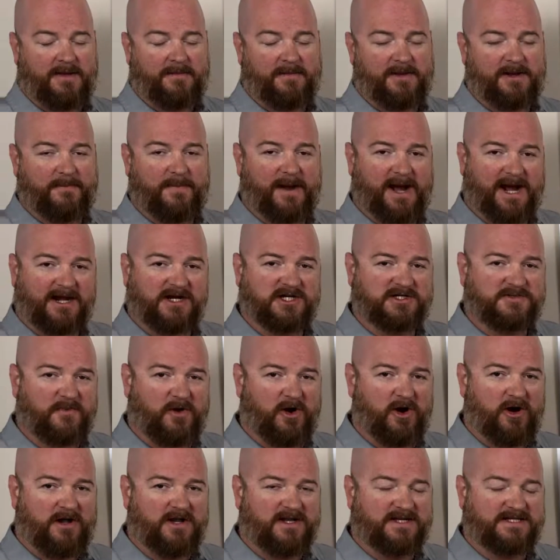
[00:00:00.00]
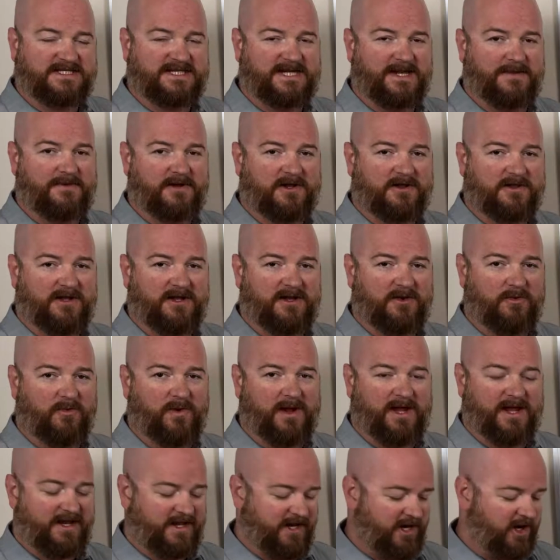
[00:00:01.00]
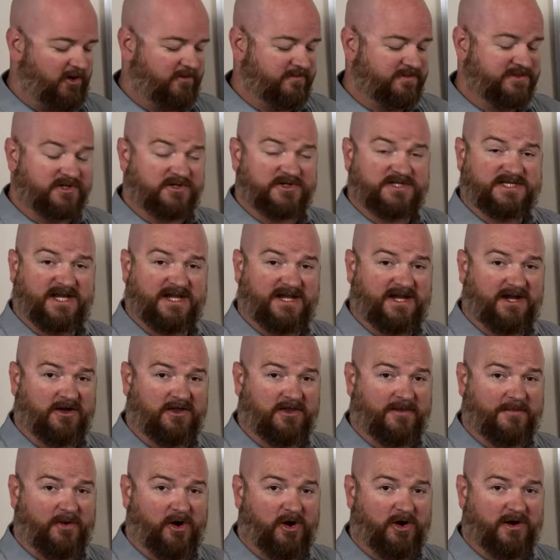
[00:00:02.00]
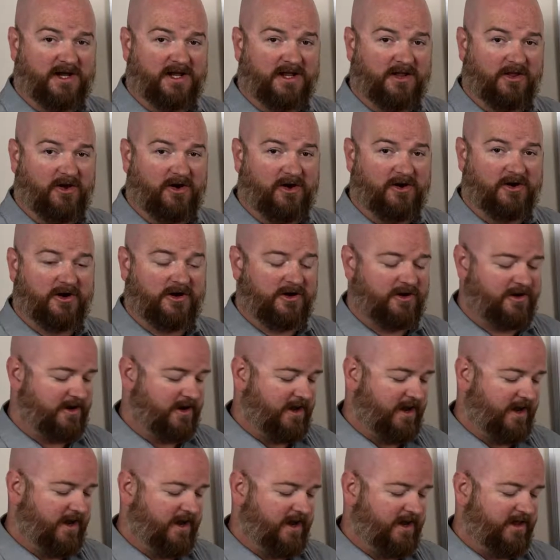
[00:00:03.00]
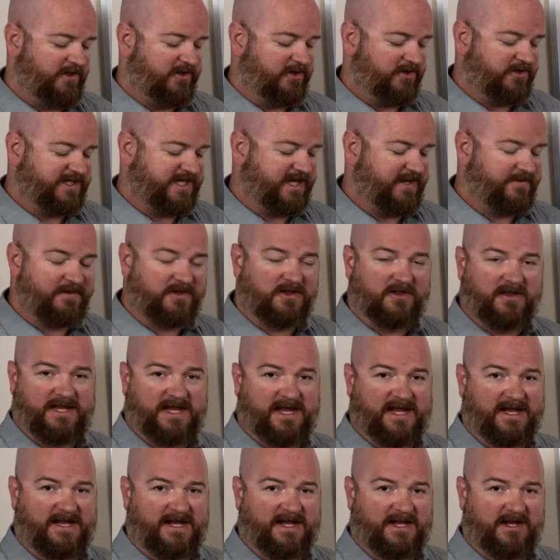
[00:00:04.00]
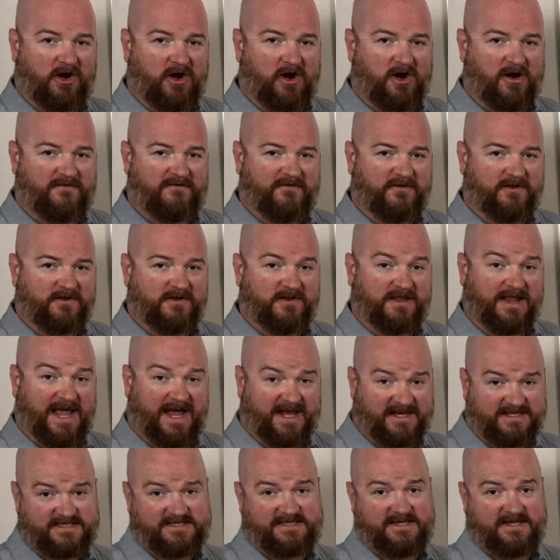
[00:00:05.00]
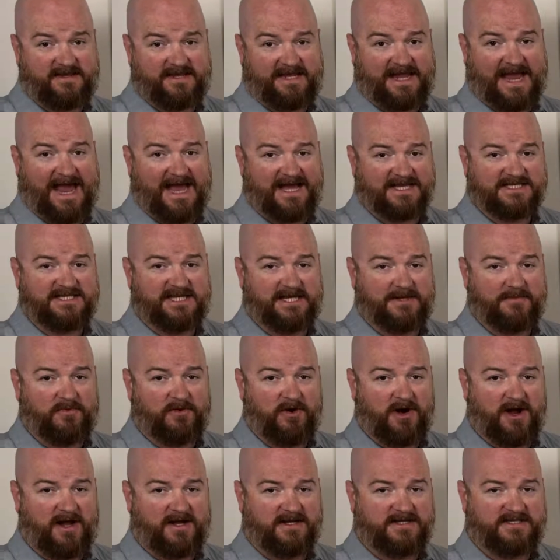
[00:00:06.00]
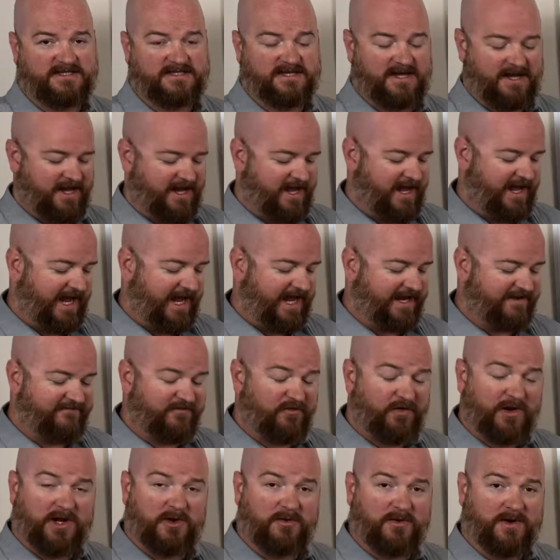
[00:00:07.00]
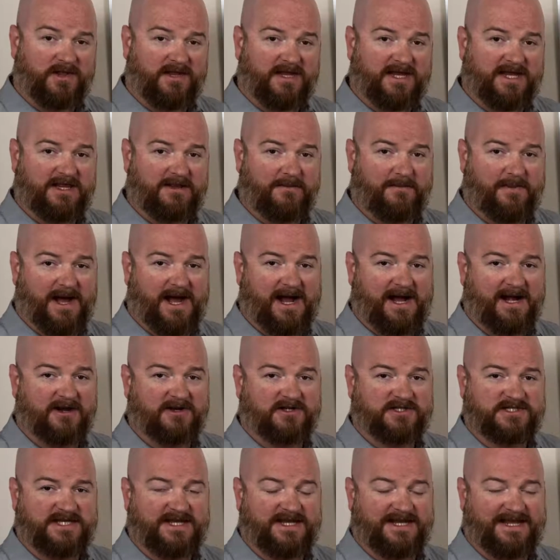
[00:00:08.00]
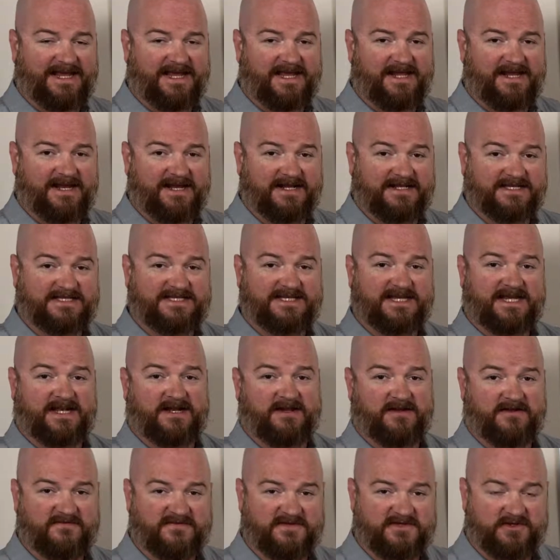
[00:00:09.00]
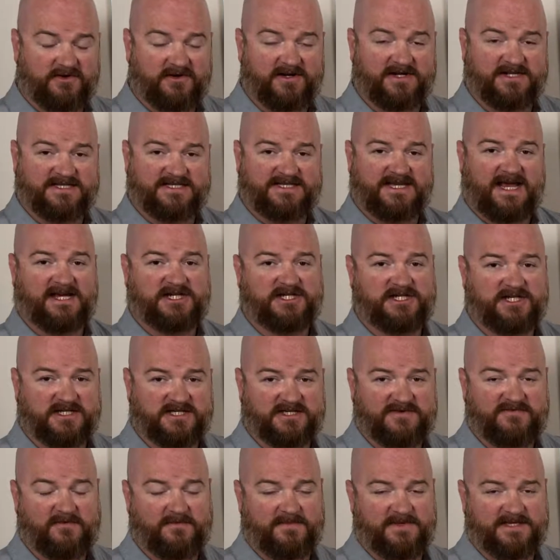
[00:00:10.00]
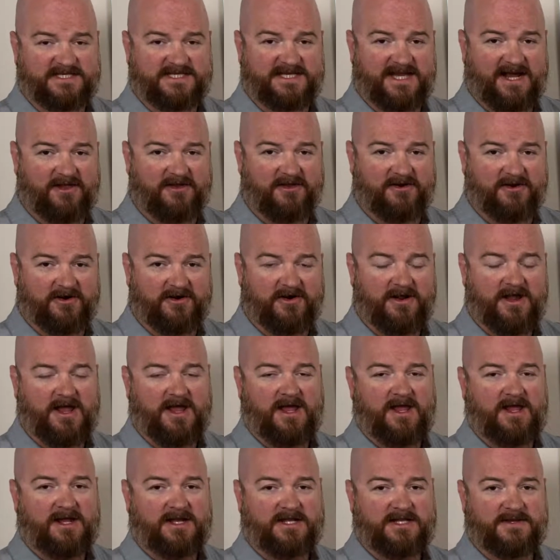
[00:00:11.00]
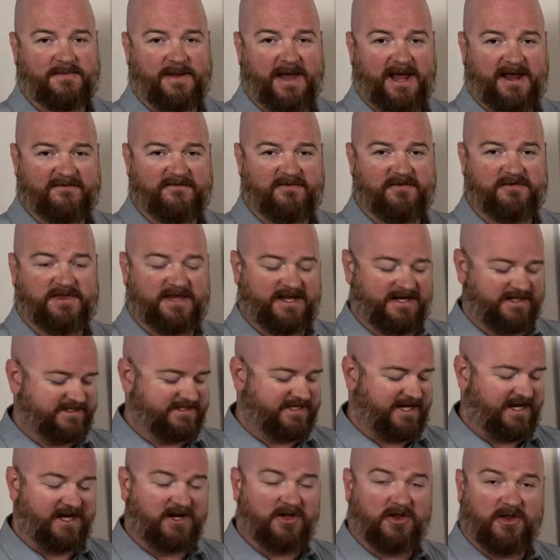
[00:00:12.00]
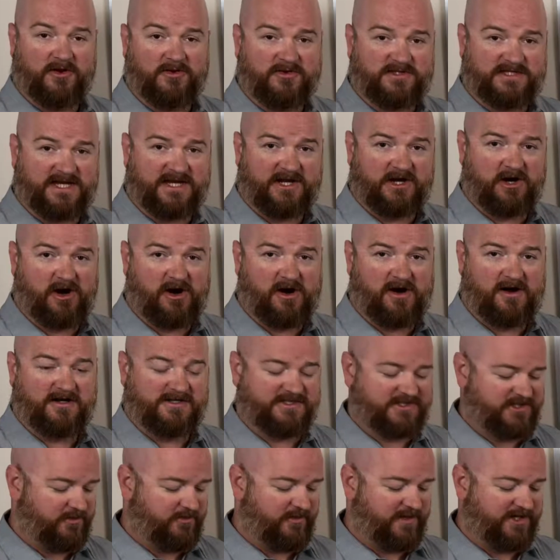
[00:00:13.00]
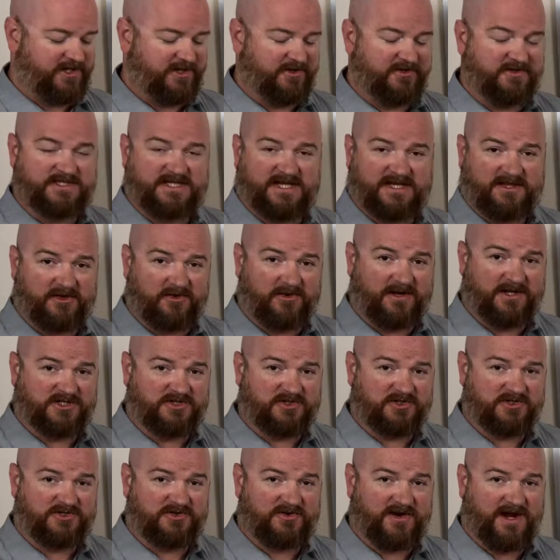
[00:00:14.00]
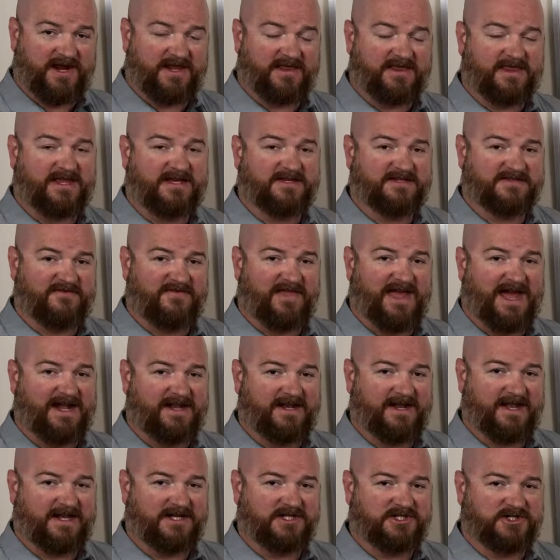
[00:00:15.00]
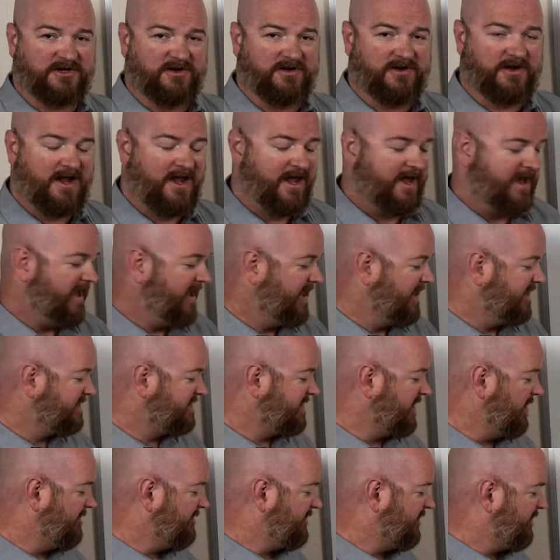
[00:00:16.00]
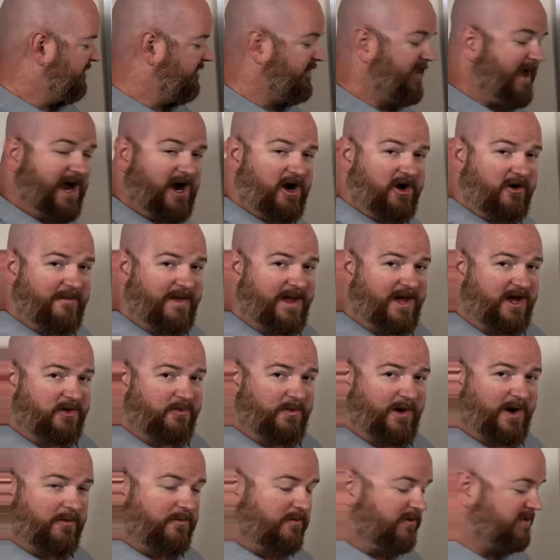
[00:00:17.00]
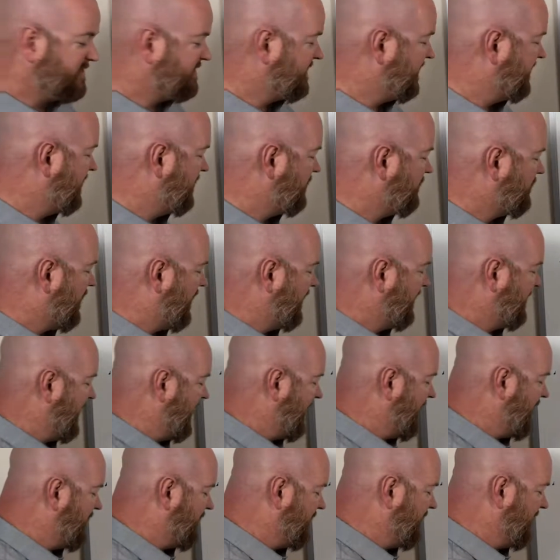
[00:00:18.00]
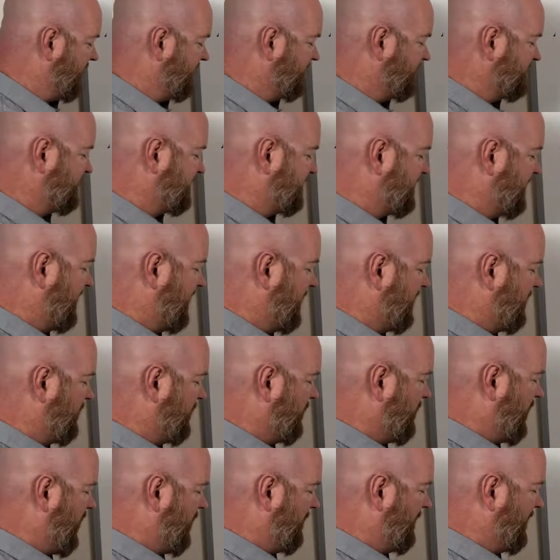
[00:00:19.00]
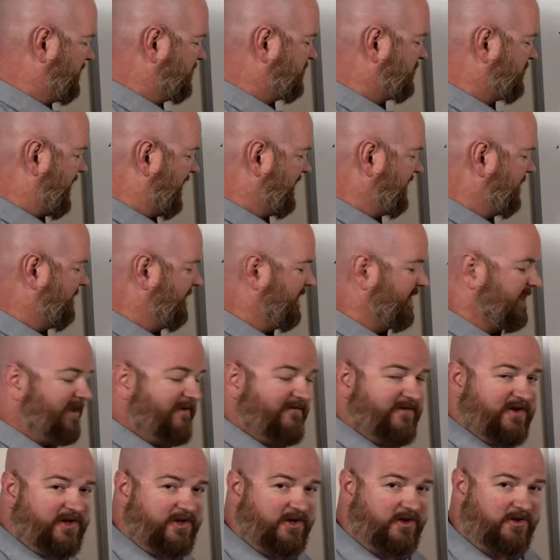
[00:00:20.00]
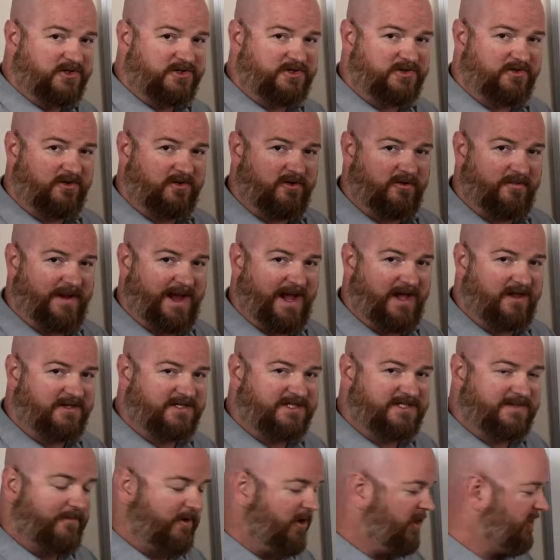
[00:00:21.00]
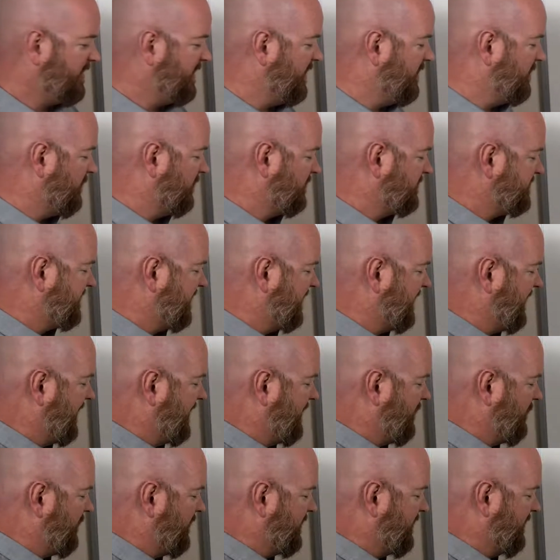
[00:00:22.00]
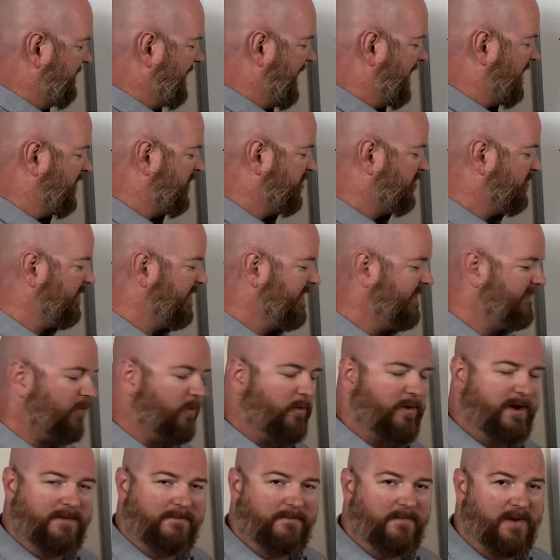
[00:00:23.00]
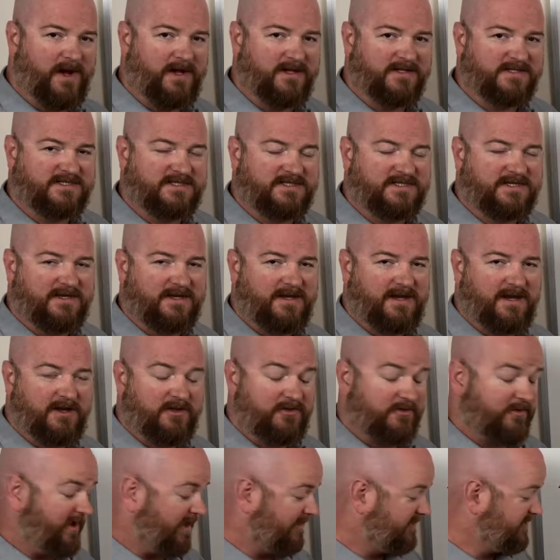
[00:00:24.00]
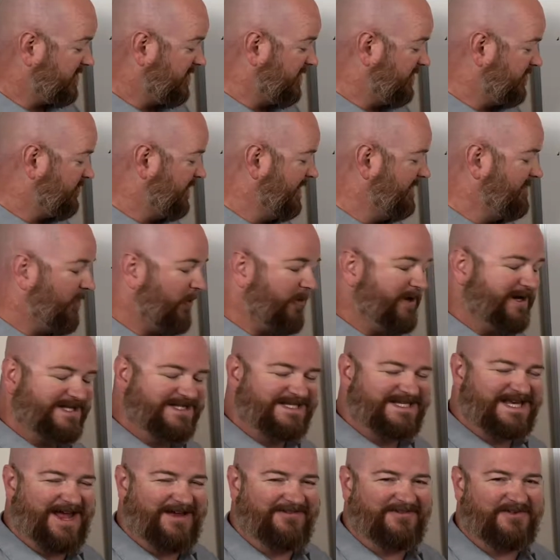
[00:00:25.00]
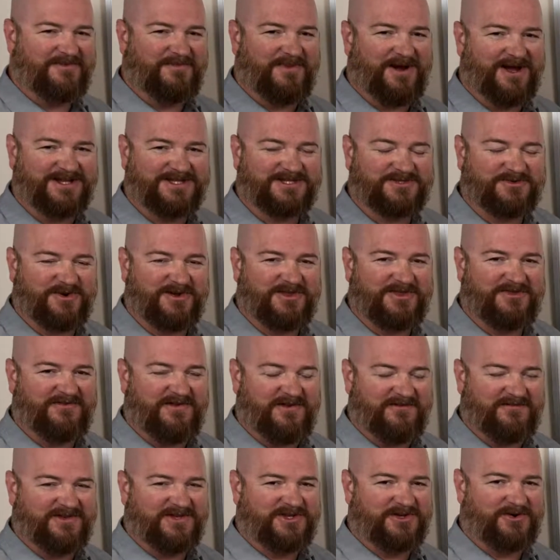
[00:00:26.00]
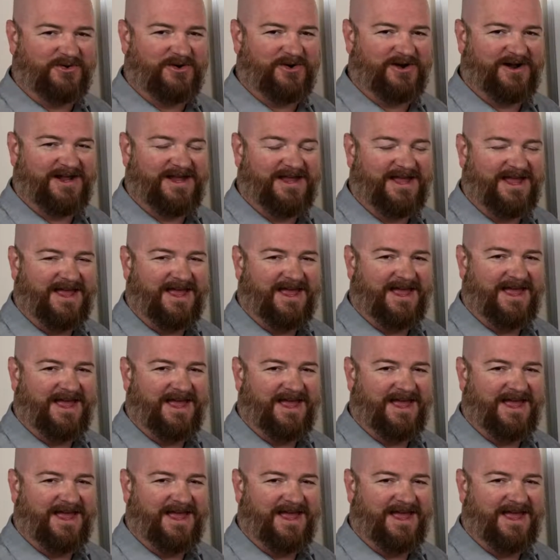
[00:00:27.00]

But a buyer's market is typically when homes are sitting on the market longer. They're typically getting offered less than the asking price. And frequently the buyers can get incentives or concessions from the seller to pay for things like closing costs or reducing their interest rate, things of that nature. So for Flower Mound, where we're sitting right now is almost right in the middle of a neutral or balanced market. We're sitting at with about 3.7 months worth of inventory.